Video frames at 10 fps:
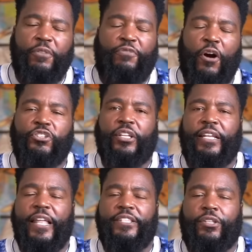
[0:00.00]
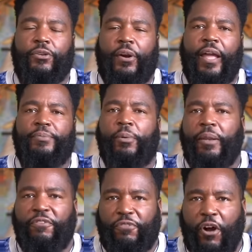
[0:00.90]
fraudulent Instagrams, so
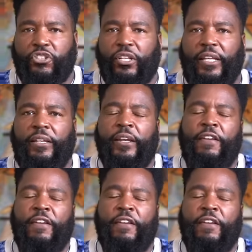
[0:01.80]
many fraudulent